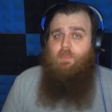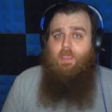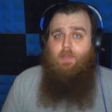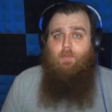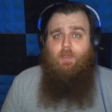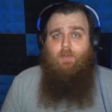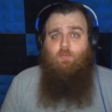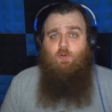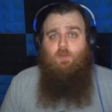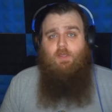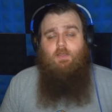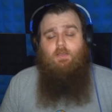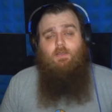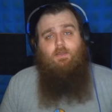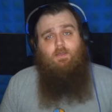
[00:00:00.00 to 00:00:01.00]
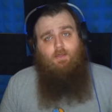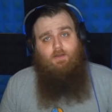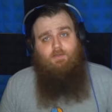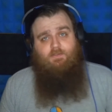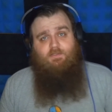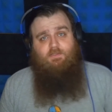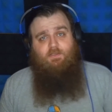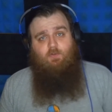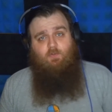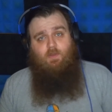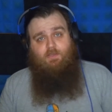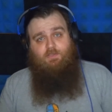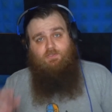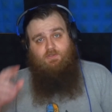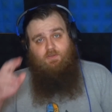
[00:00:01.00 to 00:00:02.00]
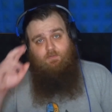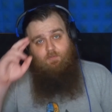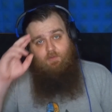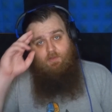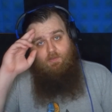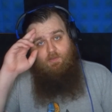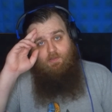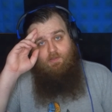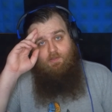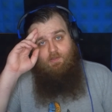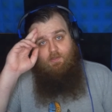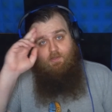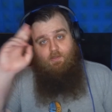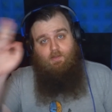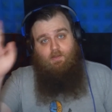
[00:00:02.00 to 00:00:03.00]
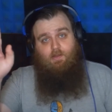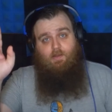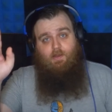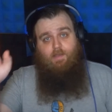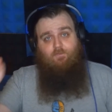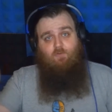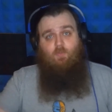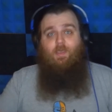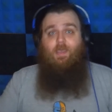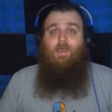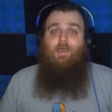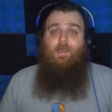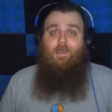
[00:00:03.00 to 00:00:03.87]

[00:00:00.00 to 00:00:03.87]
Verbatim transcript: ah, bad boy. And until next time, love you, bad.